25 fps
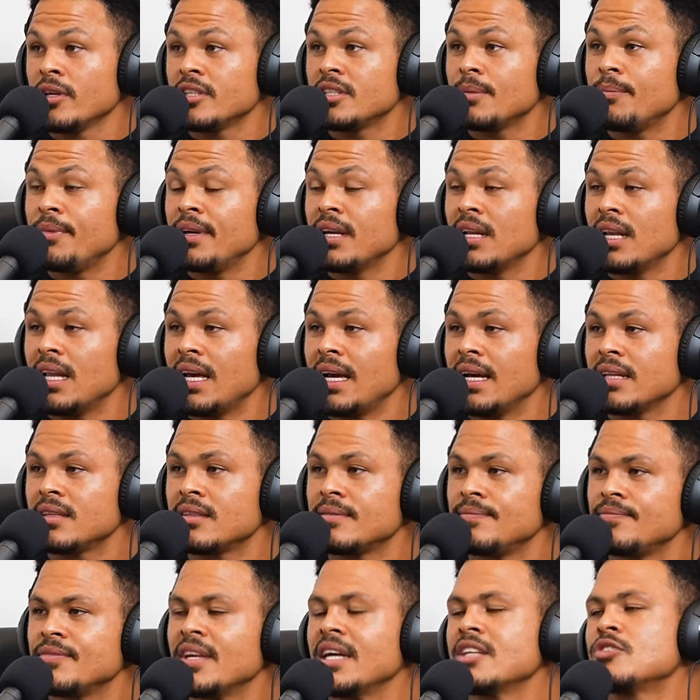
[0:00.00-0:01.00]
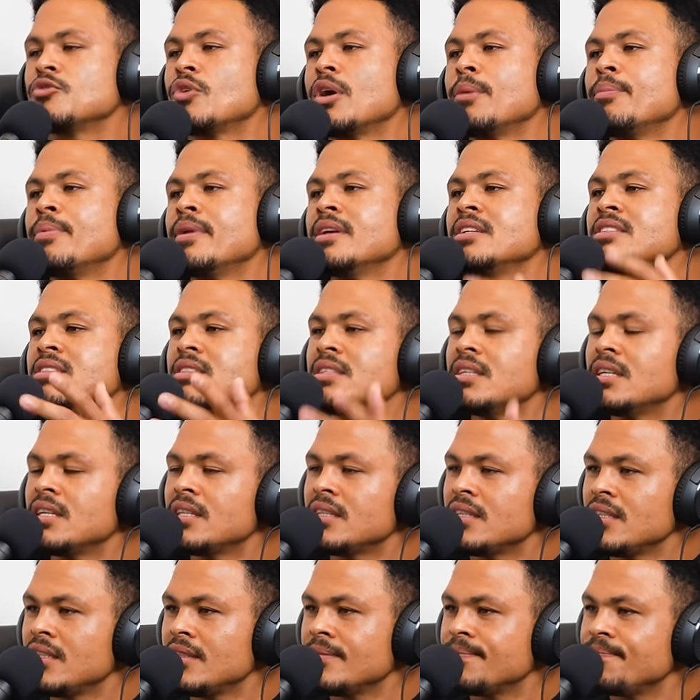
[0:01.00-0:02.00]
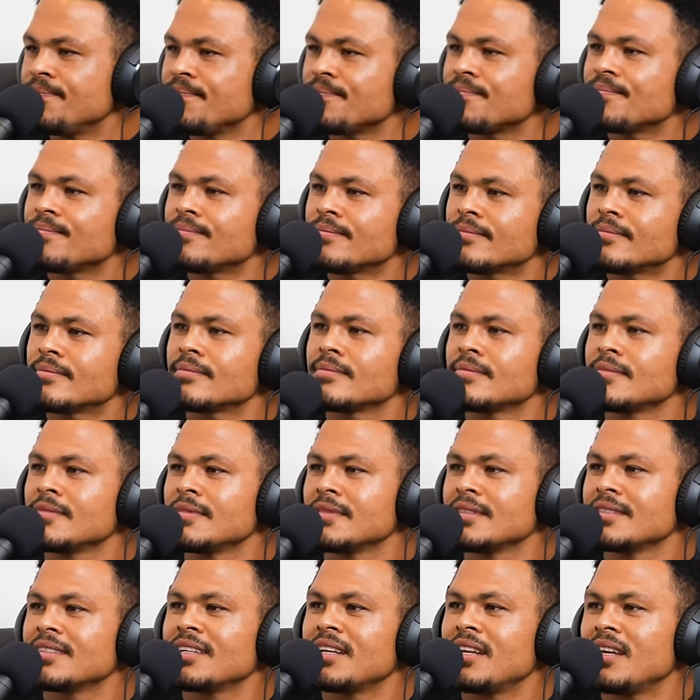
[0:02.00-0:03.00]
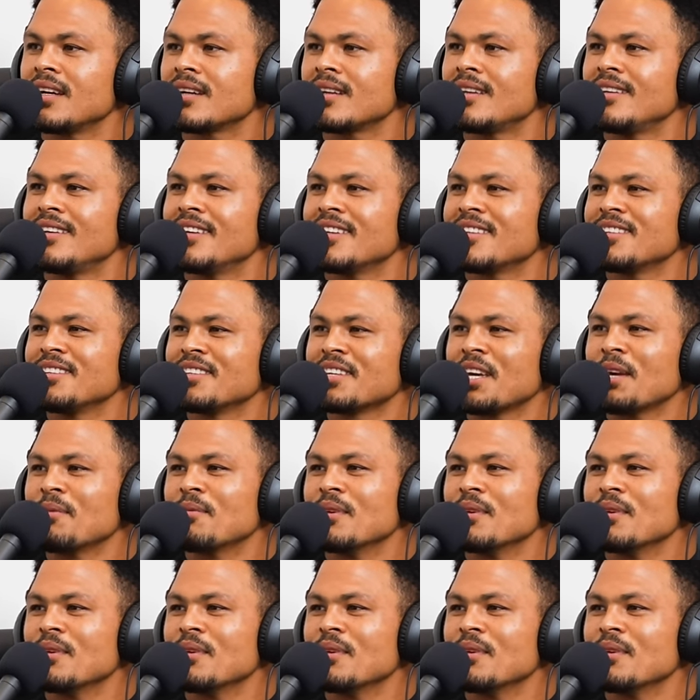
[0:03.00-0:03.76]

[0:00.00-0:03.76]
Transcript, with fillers: Big He's a boy. big lad. That's why he plays thirteen. Mm? Mm. Luckily not in Cape